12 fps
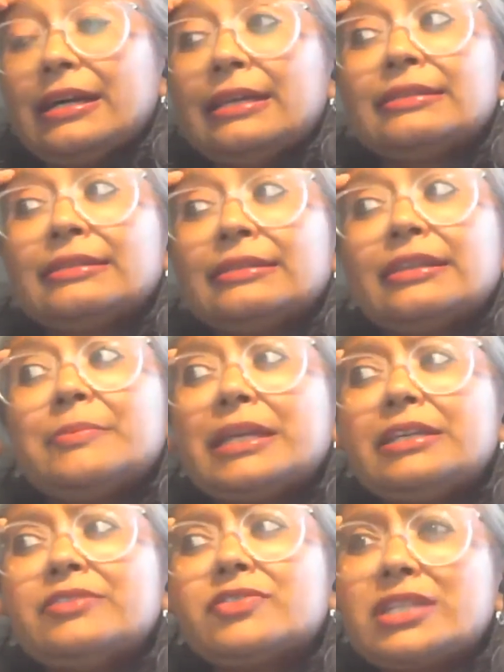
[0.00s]
And there are
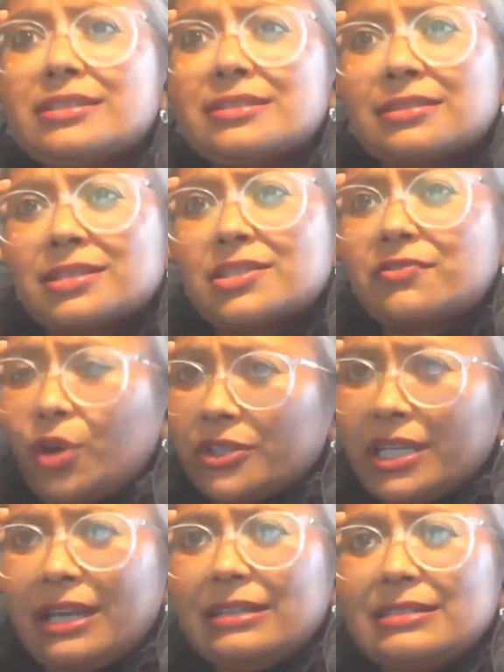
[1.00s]
many reasons for
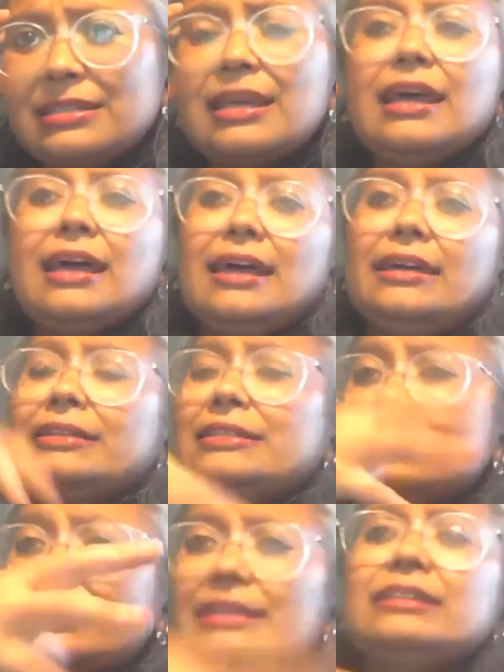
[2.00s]
that, and I
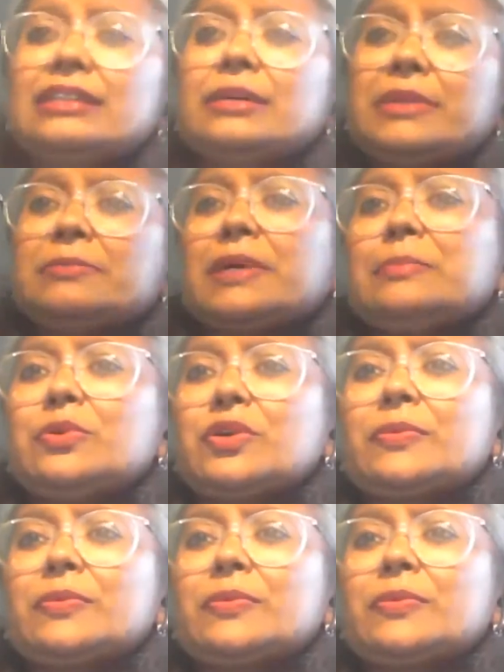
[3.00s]
detail them in my book.